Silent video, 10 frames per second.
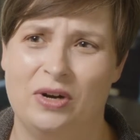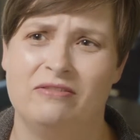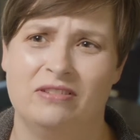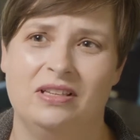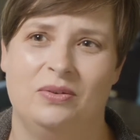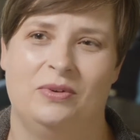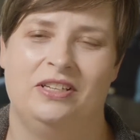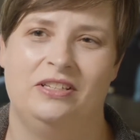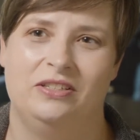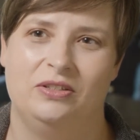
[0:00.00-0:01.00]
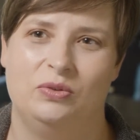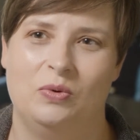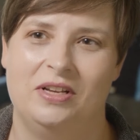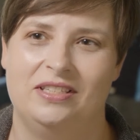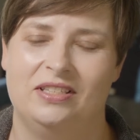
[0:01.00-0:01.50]
I really wanted to do
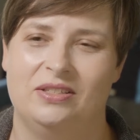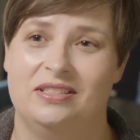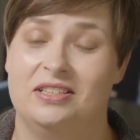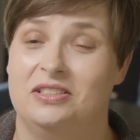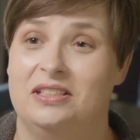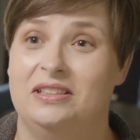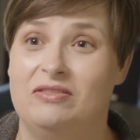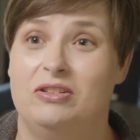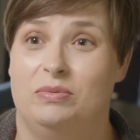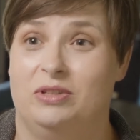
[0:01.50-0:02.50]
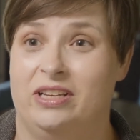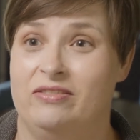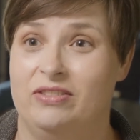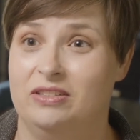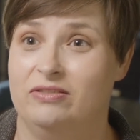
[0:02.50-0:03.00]
was to essentially level the
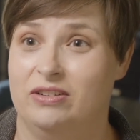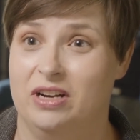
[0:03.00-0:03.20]
playing field for